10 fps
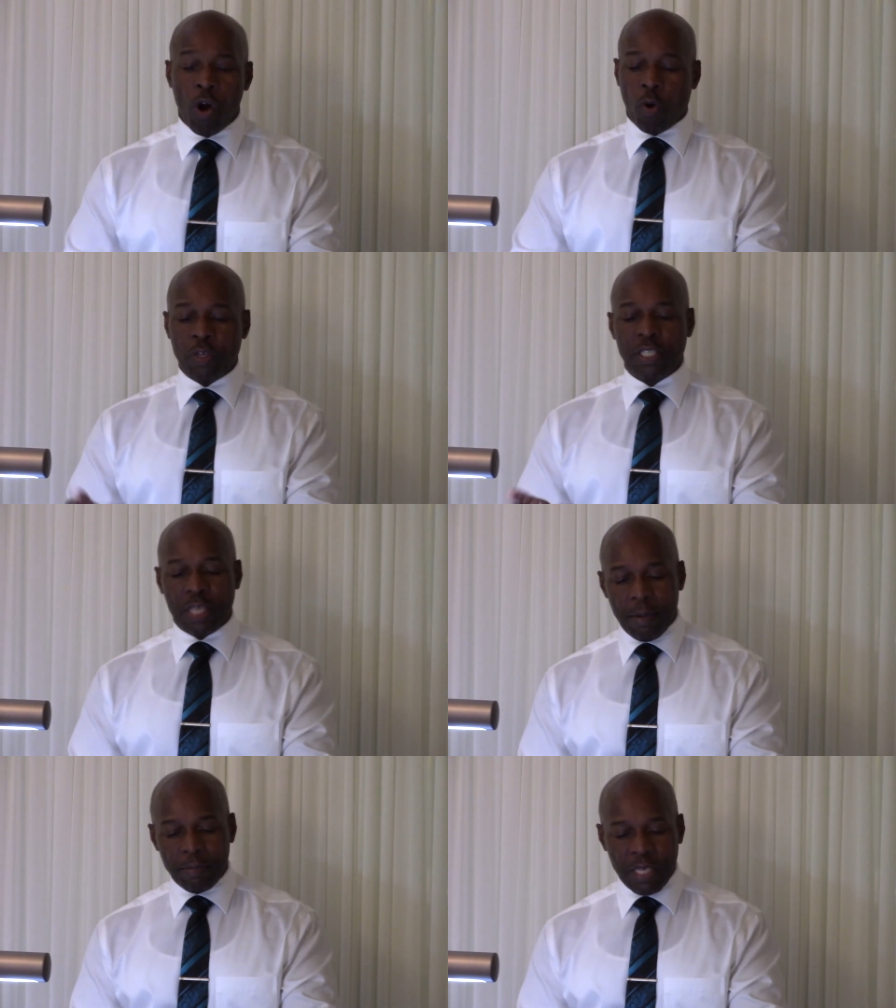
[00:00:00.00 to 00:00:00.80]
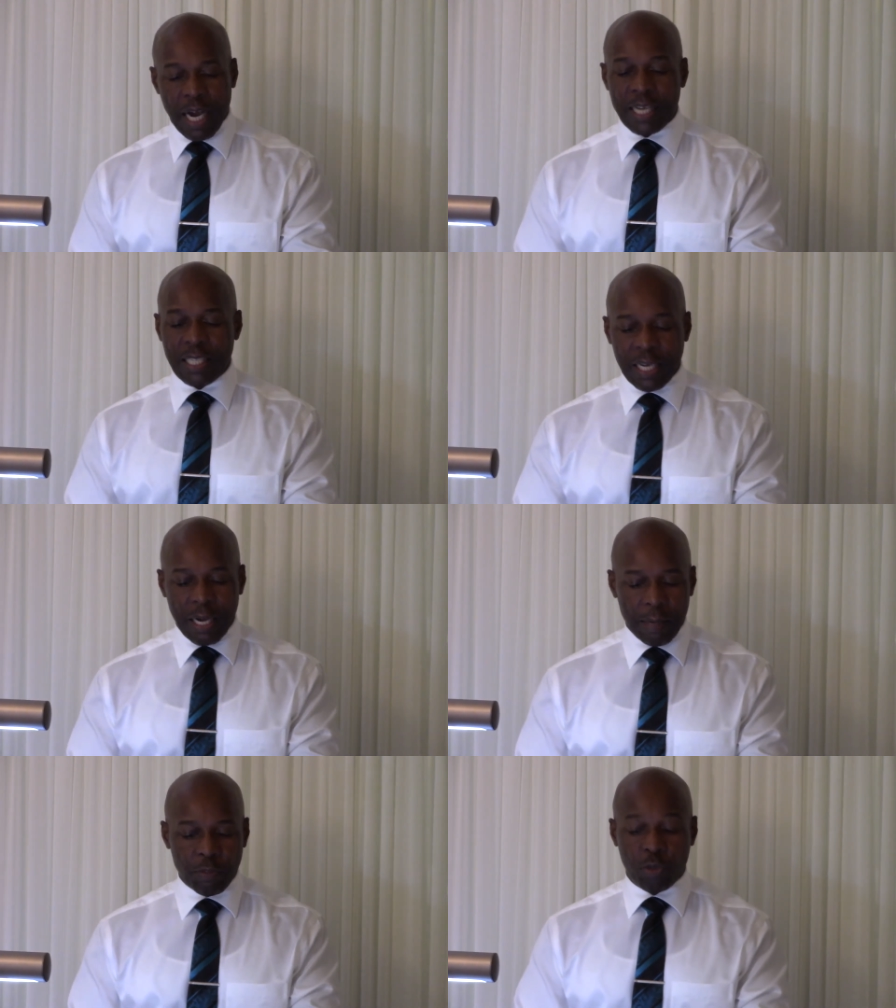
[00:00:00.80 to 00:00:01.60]
or sometimes it
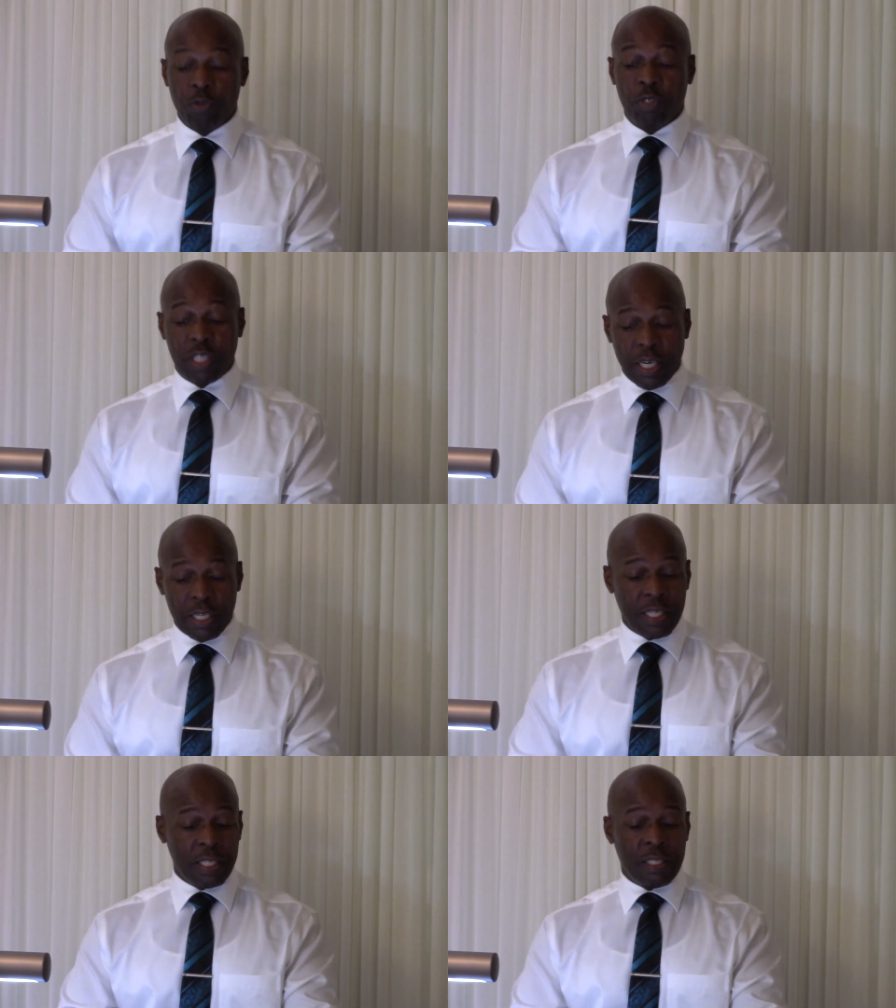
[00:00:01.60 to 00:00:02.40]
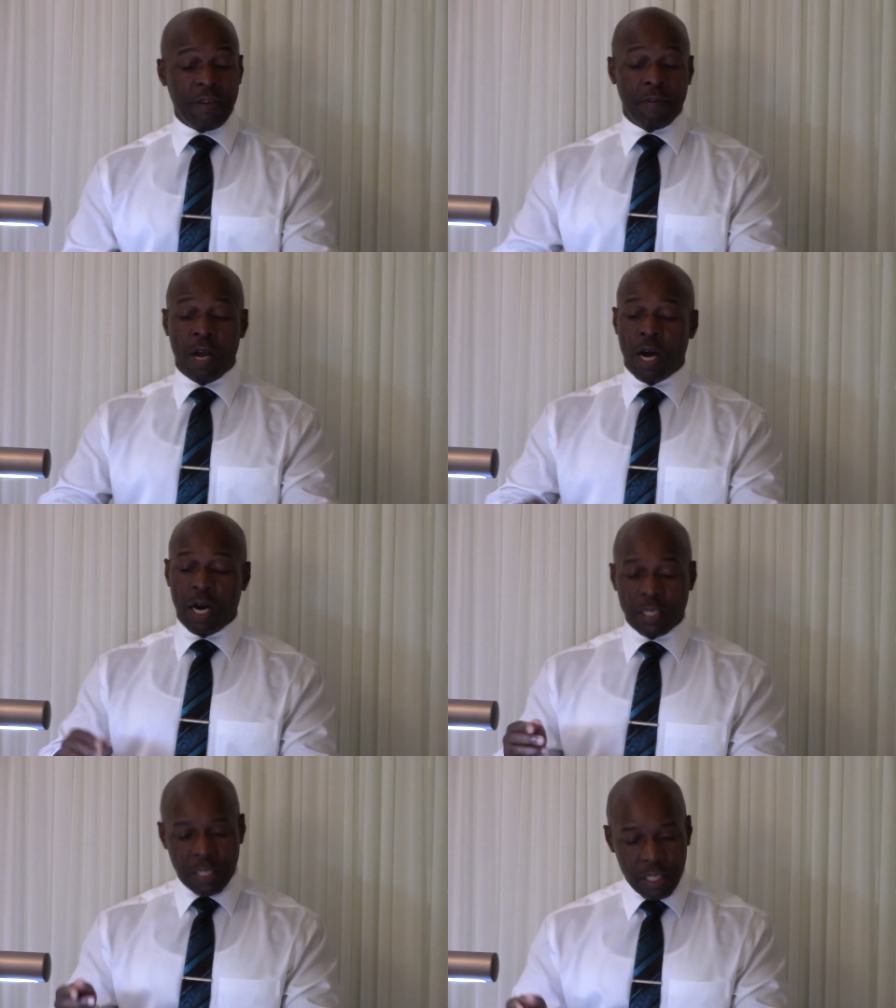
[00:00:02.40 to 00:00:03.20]
comes through sickness, di
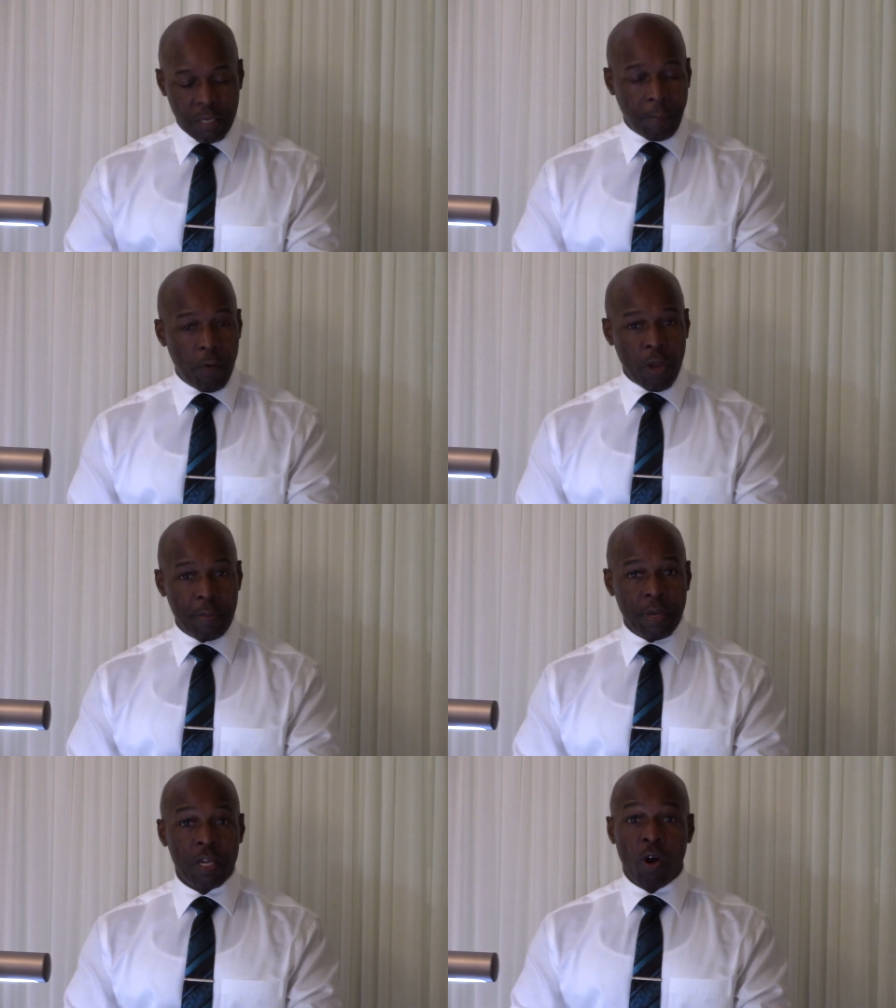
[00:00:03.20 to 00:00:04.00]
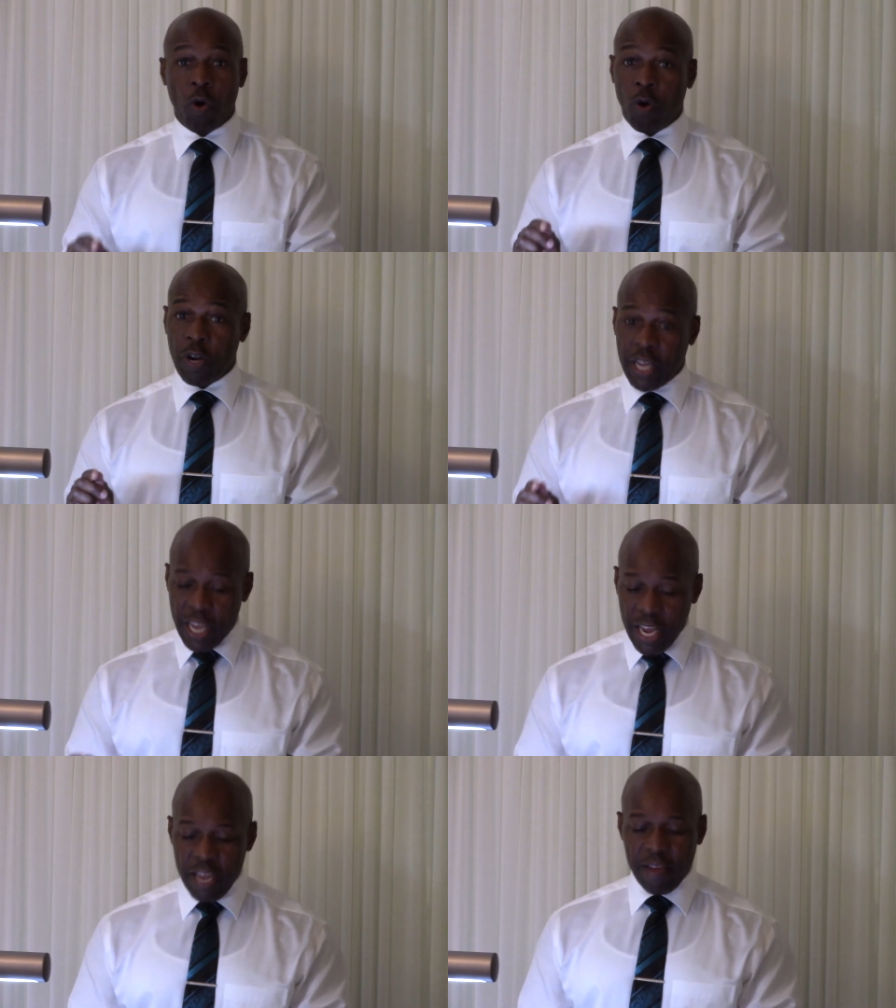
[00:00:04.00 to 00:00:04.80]
uh, disappointment, or
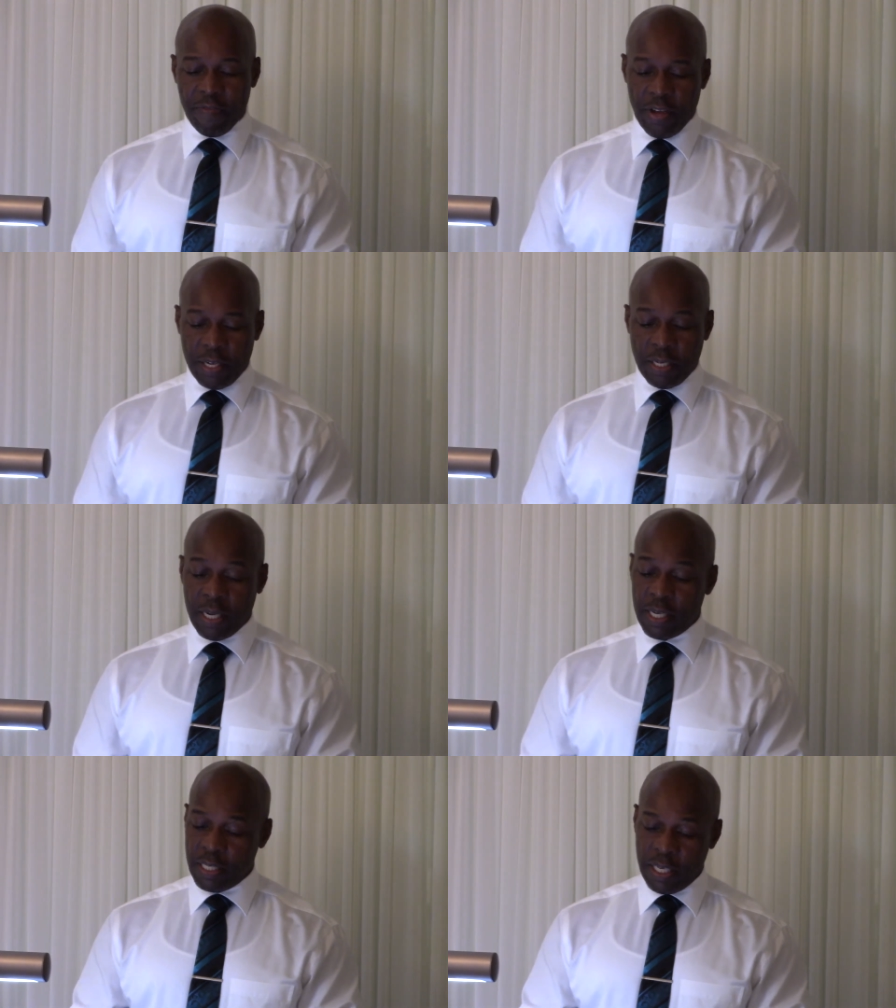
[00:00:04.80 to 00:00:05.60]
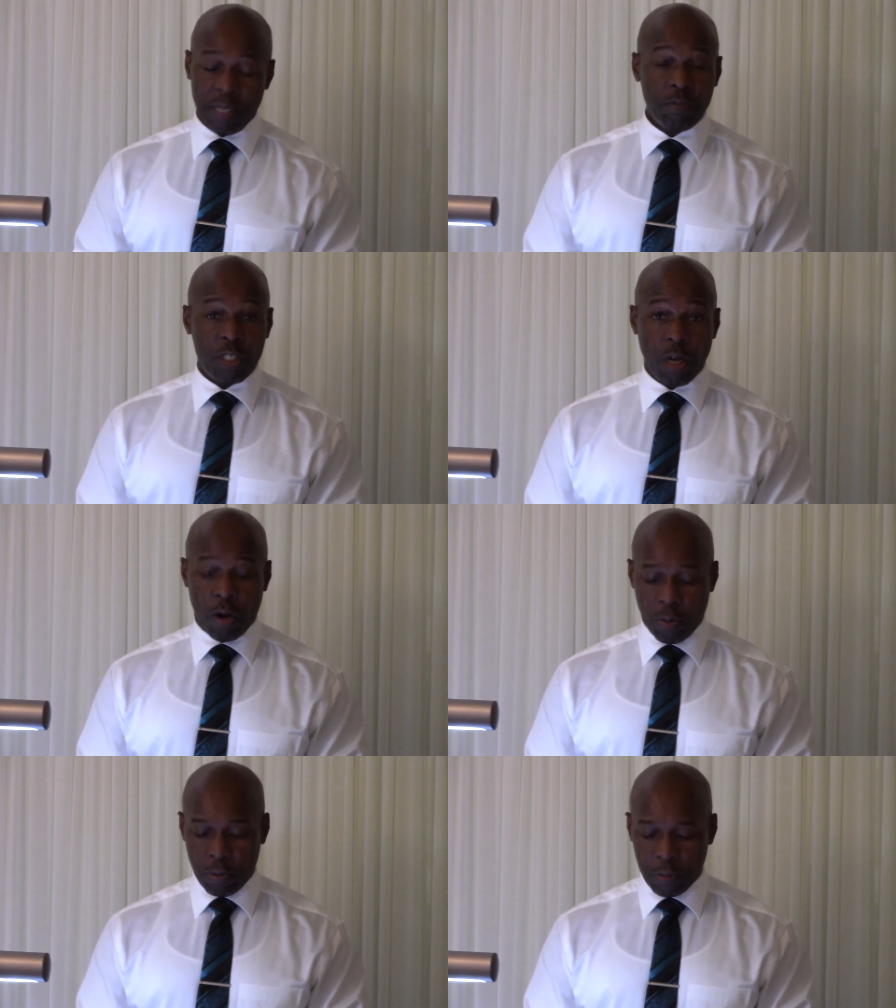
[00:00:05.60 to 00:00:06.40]
even deep
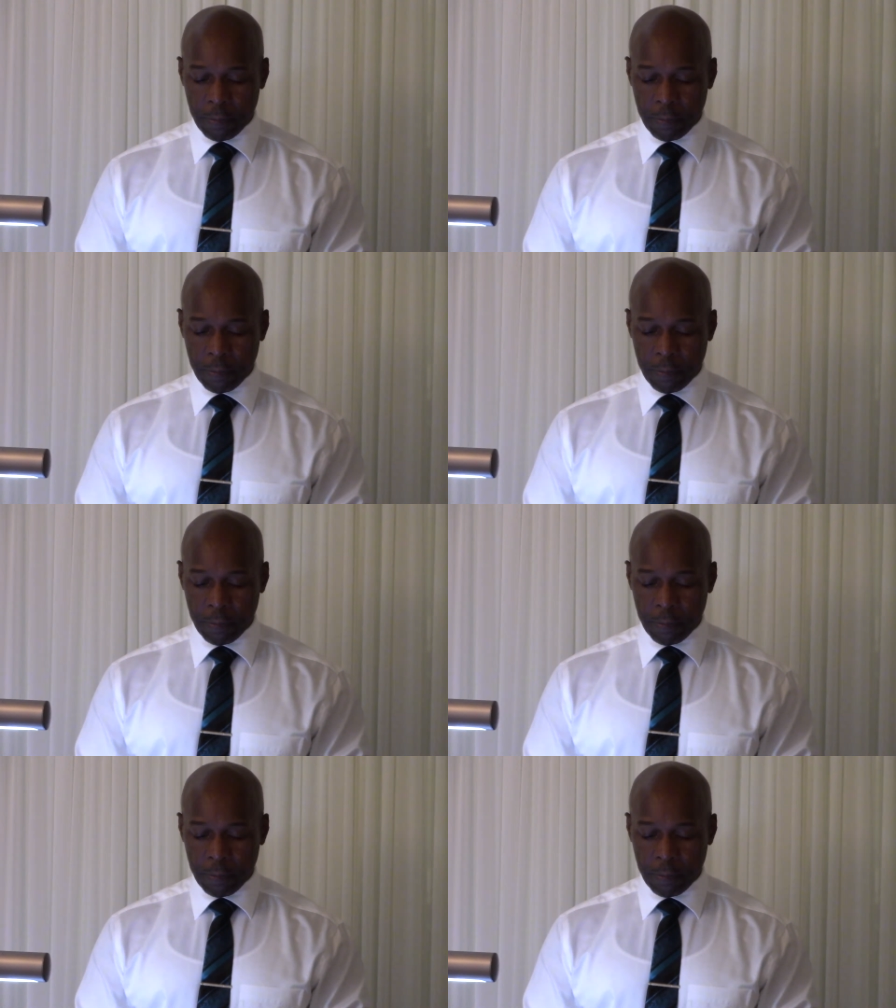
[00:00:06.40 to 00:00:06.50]
sorrow.